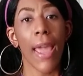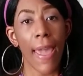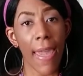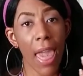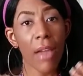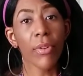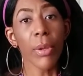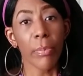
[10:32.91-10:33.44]

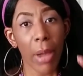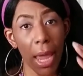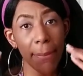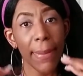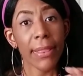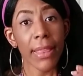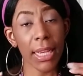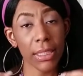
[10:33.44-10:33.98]
every
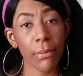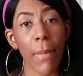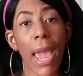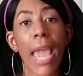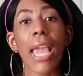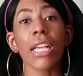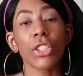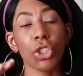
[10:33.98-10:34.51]
payment that's
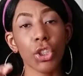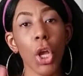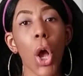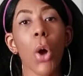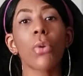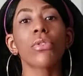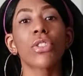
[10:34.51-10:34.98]
made it shows.